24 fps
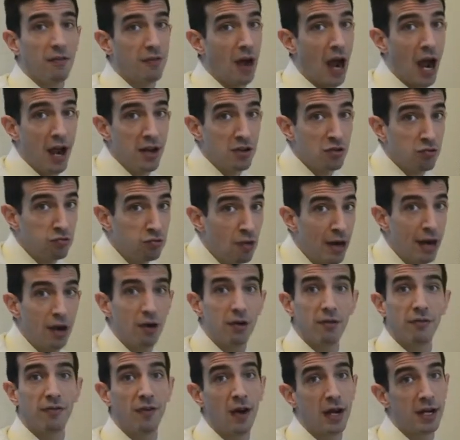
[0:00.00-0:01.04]
It's rare
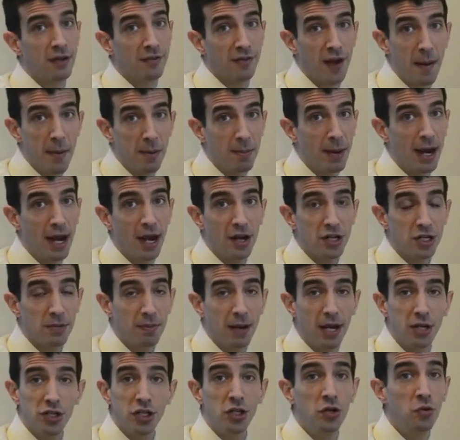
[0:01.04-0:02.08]
to find a fibromyalgia
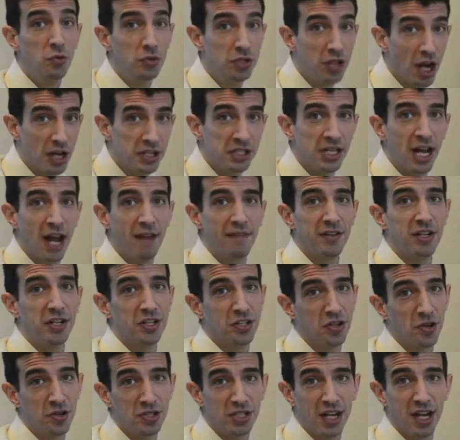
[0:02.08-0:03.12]
patient who doesn't have an
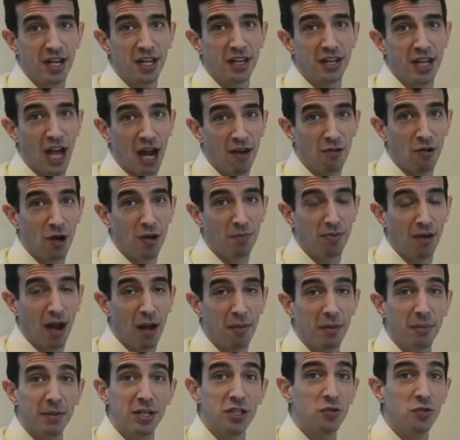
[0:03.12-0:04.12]
associated thyroid problem.